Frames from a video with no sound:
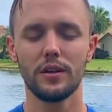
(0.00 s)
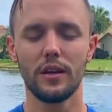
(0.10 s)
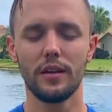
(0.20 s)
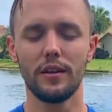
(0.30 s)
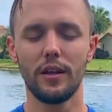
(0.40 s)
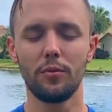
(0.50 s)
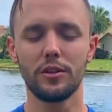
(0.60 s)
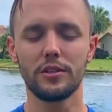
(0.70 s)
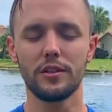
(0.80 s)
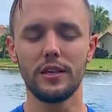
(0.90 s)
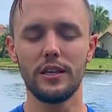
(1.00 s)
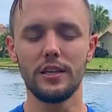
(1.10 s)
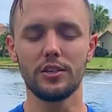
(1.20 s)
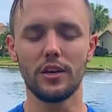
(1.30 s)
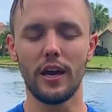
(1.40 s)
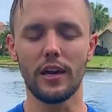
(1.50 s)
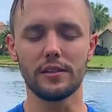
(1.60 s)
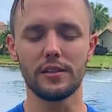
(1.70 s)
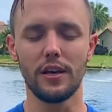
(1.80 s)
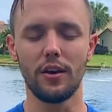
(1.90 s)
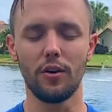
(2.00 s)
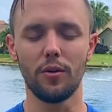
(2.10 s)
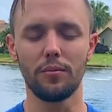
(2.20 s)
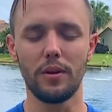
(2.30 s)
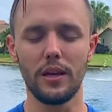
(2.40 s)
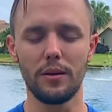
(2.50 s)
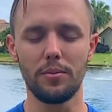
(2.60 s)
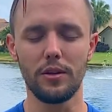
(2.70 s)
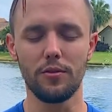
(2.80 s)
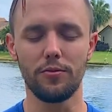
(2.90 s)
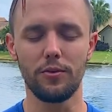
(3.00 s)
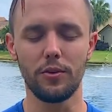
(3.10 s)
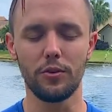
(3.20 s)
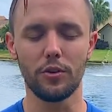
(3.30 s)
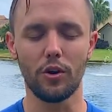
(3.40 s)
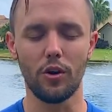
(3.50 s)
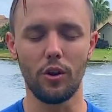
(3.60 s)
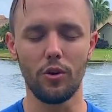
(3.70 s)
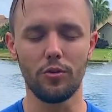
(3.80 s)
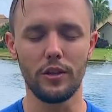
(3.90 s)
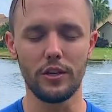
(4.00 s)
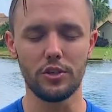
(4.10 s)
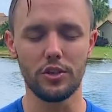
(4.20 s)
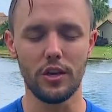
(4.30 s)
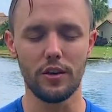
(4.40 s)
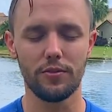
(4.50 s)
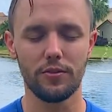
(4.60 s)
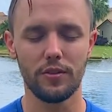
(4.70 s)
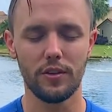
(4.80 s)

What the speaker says: And then with each exhale, maybe you feel your clothing shift